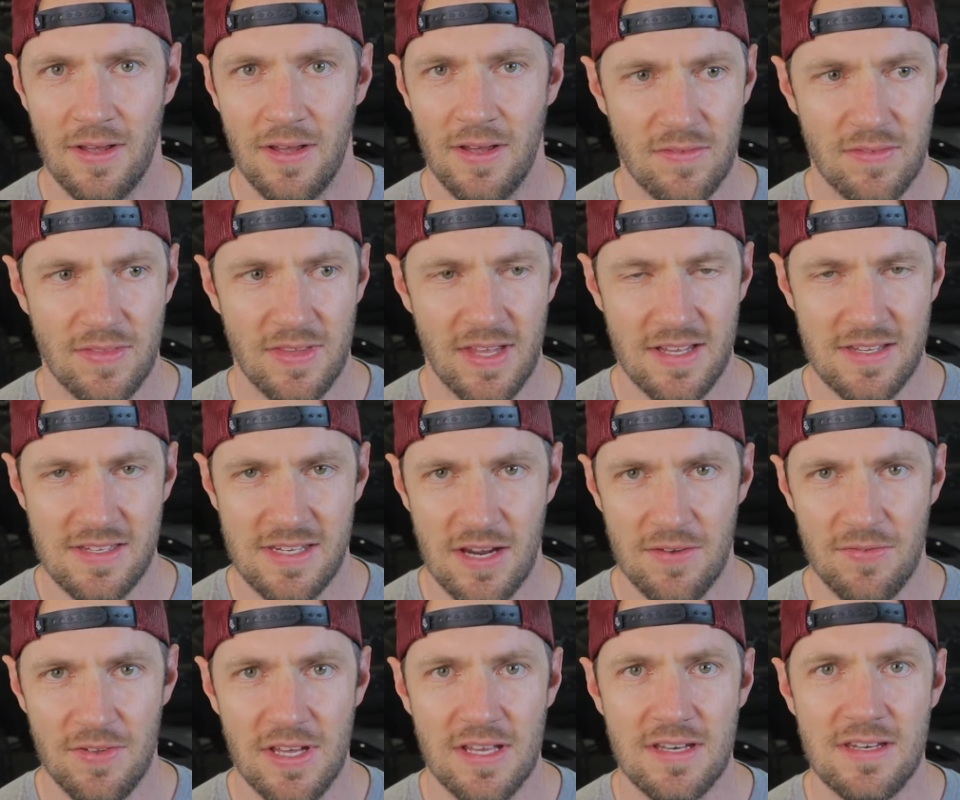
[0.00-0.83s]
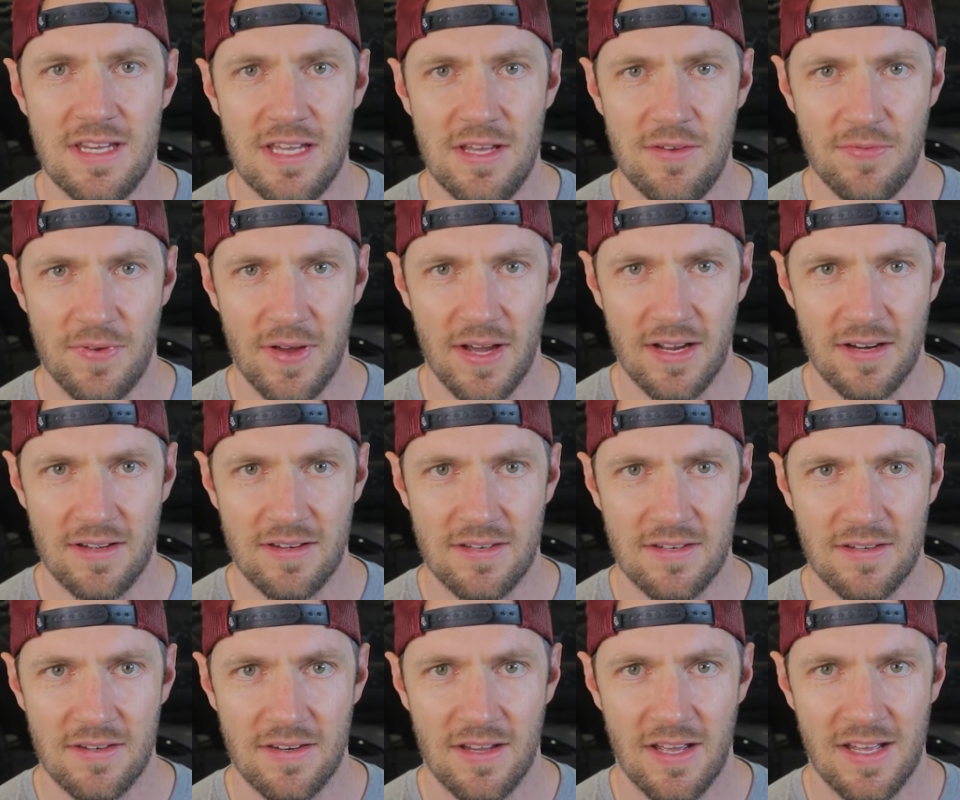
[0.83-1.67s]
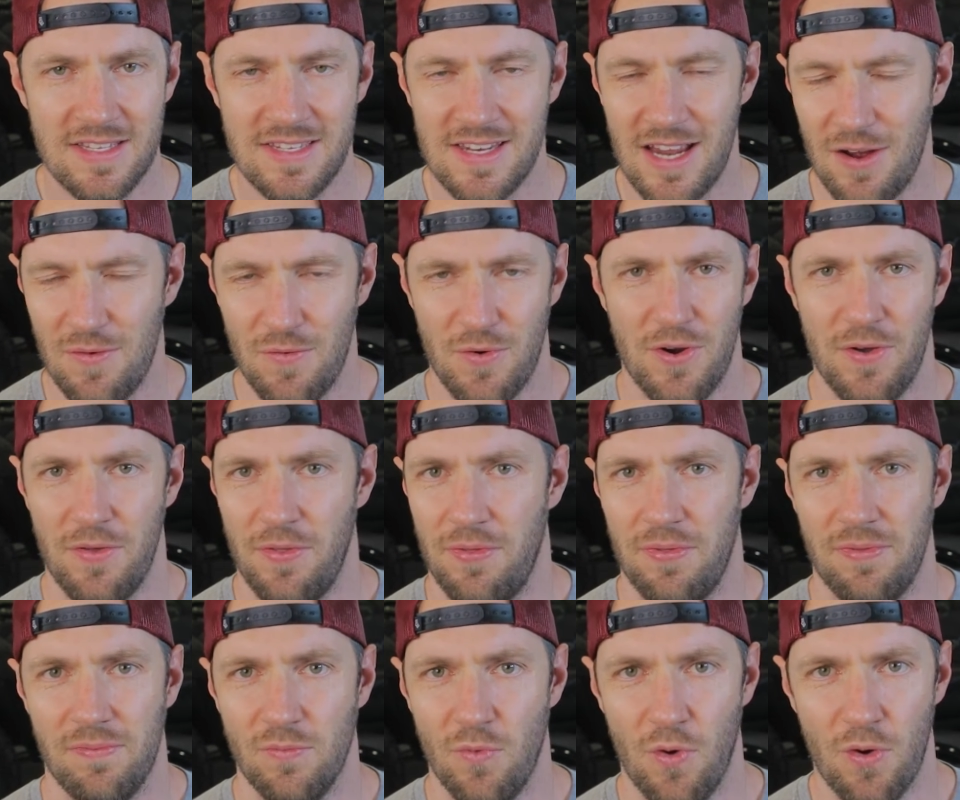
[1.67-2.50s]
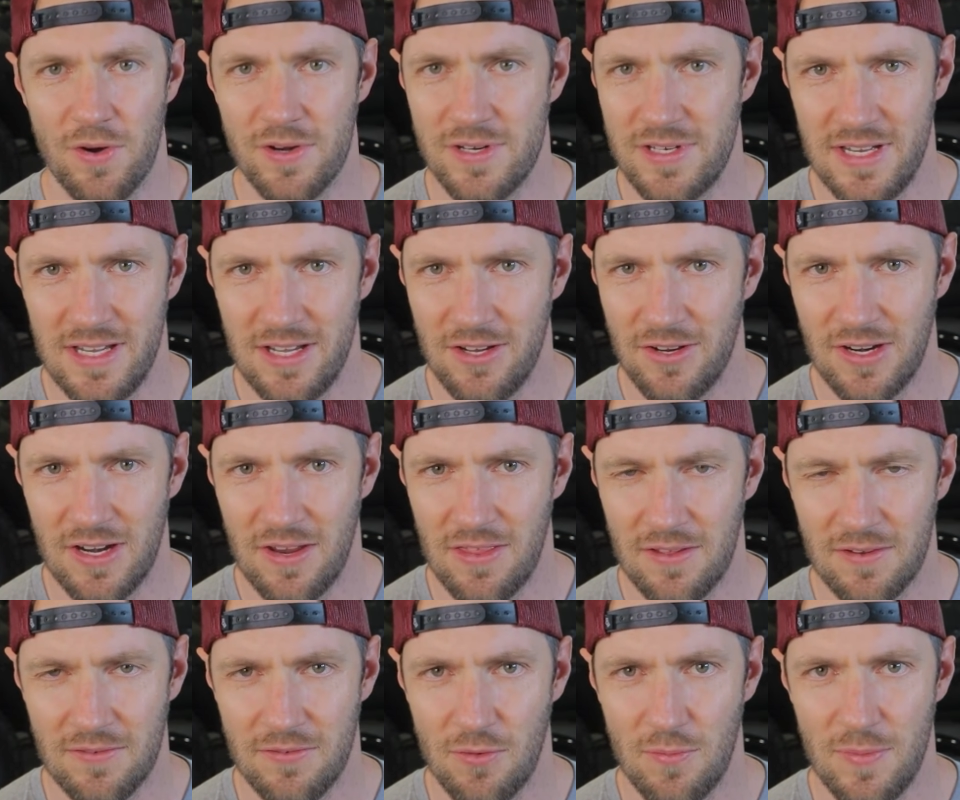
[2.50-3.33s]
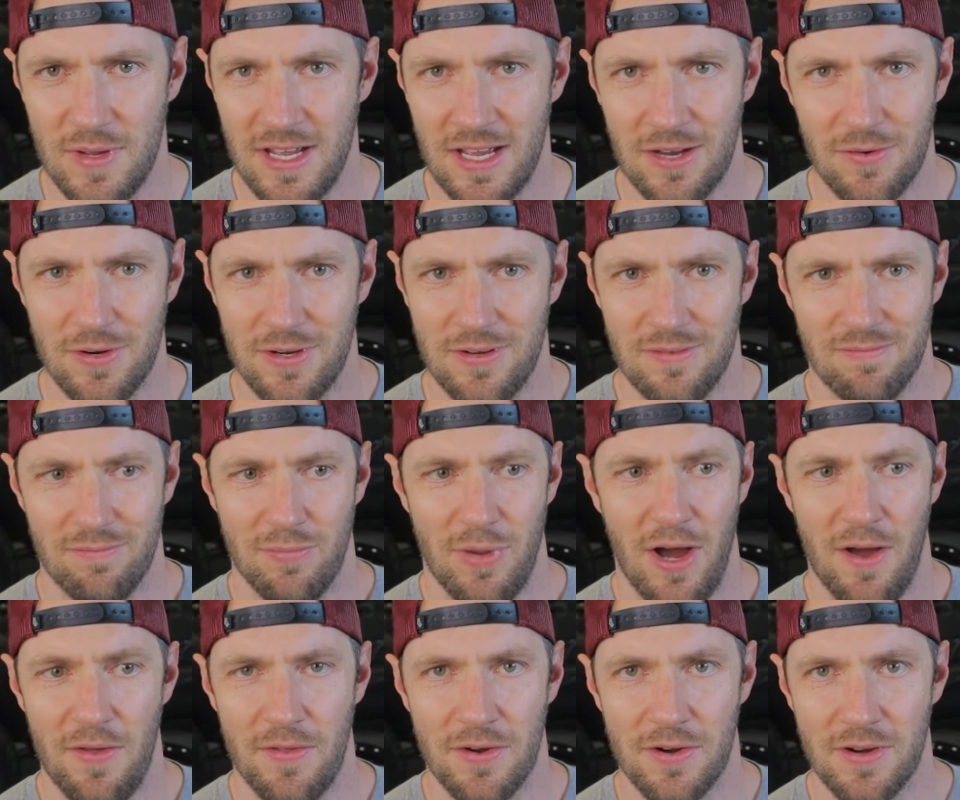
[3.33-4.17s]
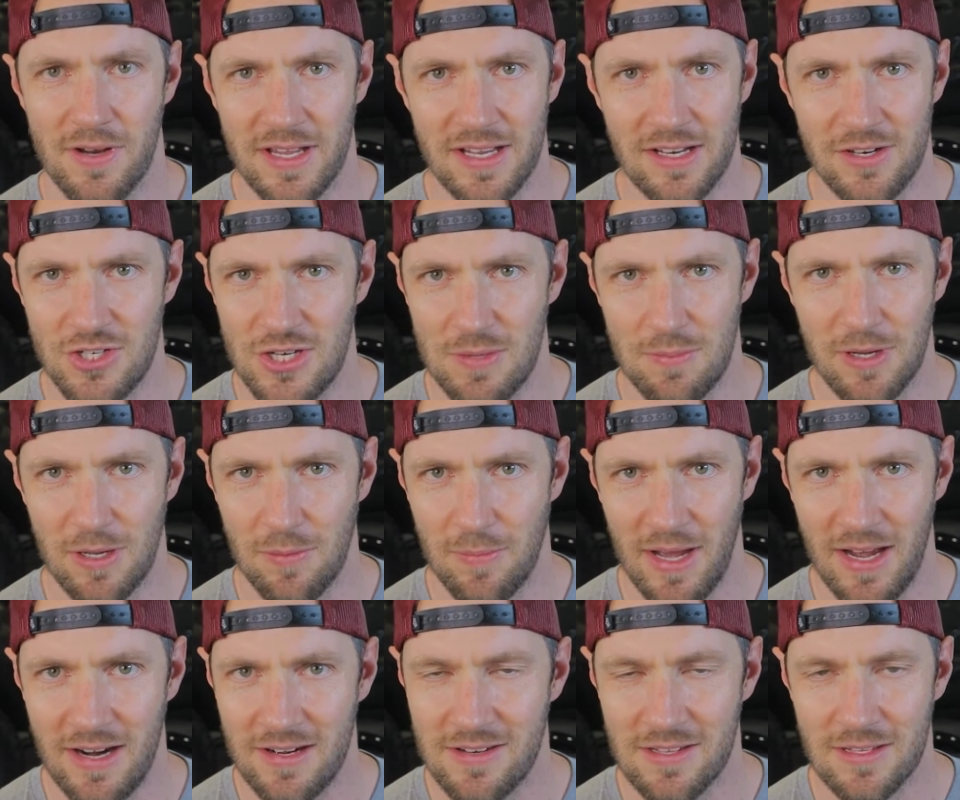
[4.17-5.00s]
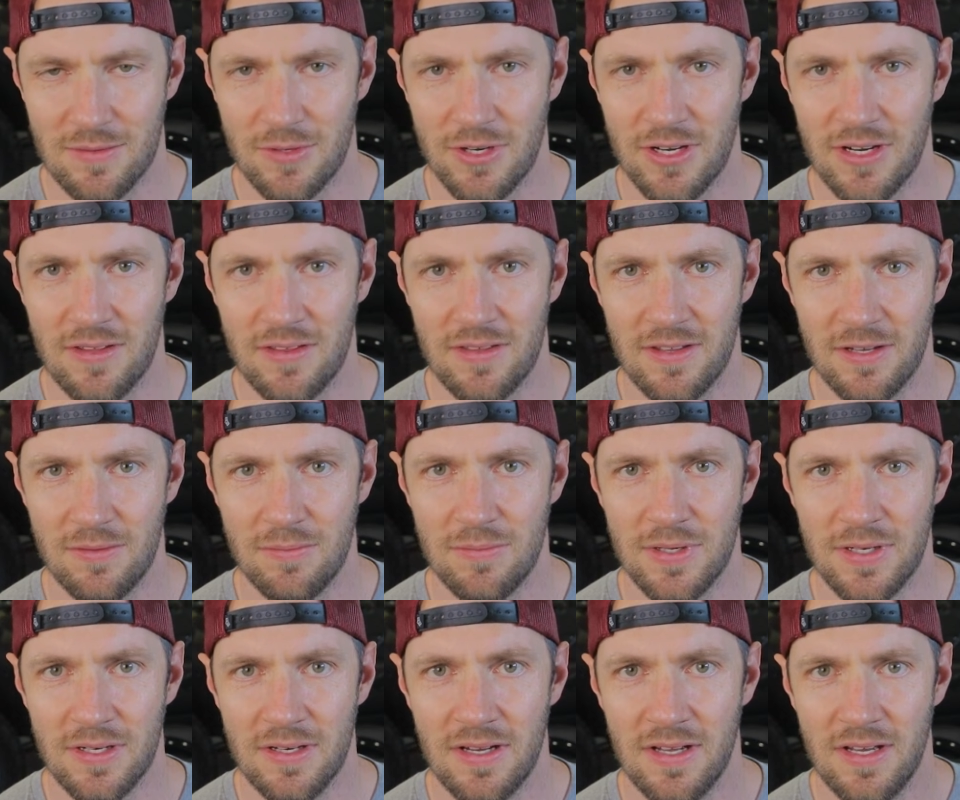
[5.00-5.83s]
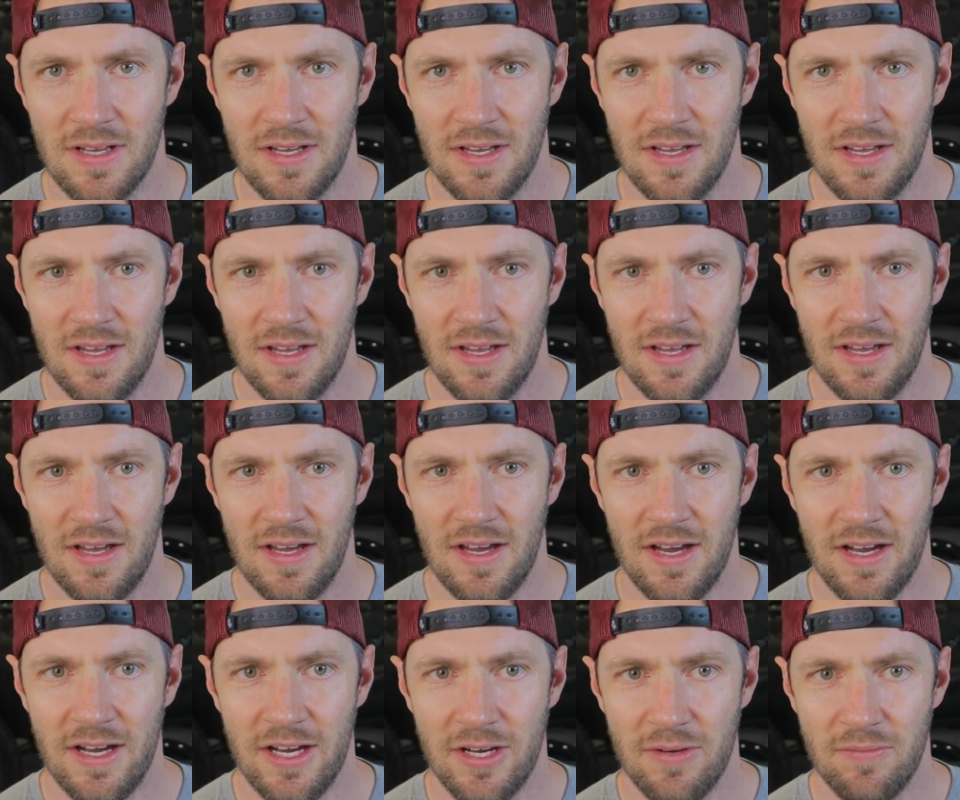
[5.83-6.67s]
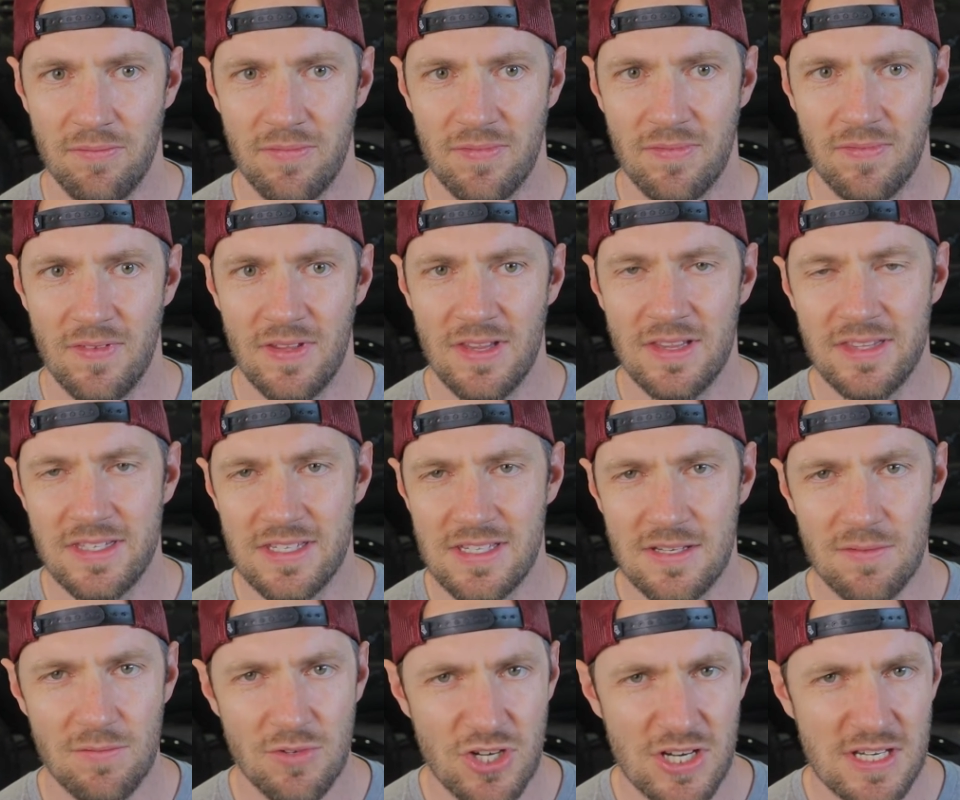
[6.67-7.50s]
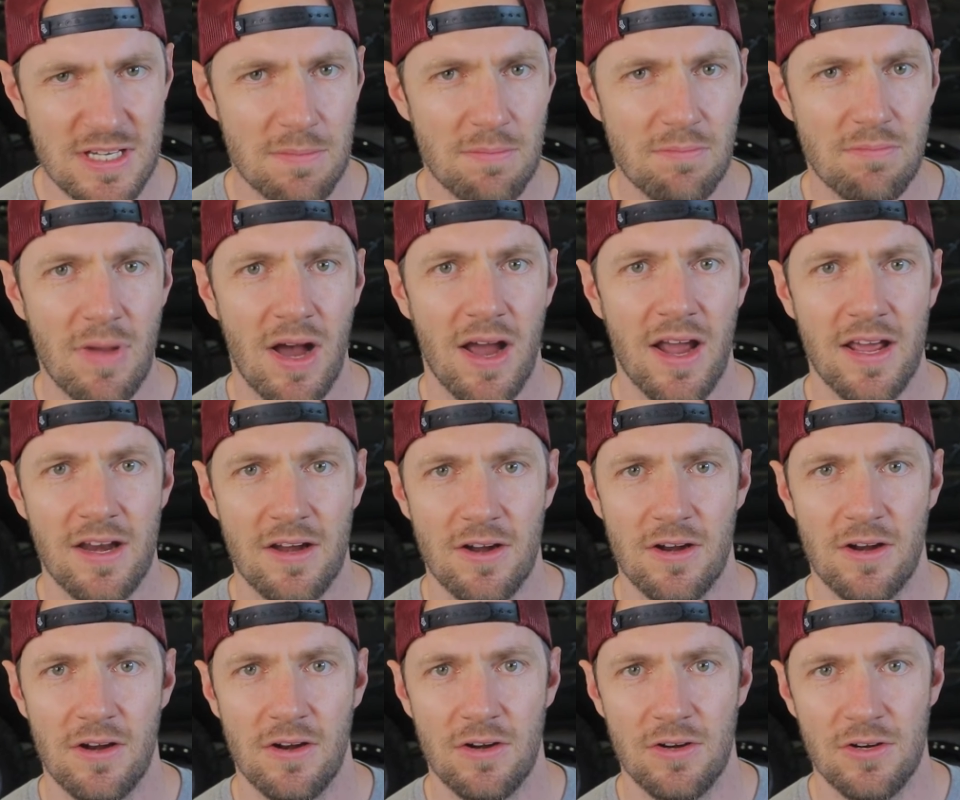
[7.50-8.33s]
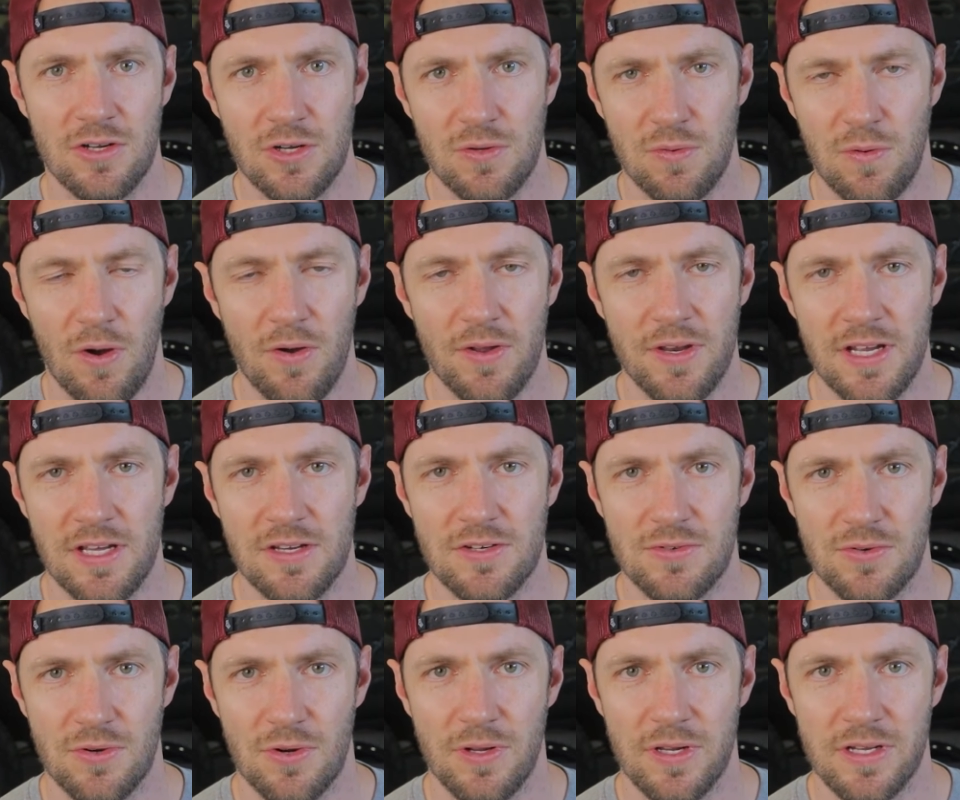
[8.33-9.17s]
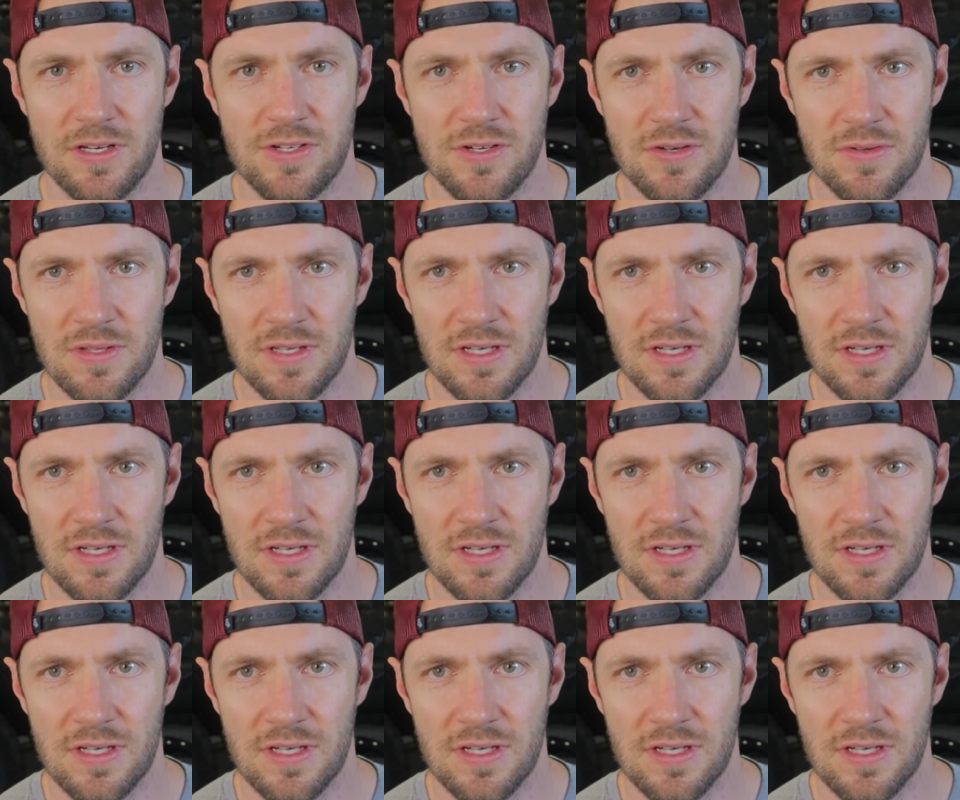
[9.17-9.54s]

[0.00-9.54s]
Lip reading: That's definitely a defect. It's not worth warrantying or anything for me. I wouldn't bother like shipping it back to them or anything, but it's just a minor quality control issue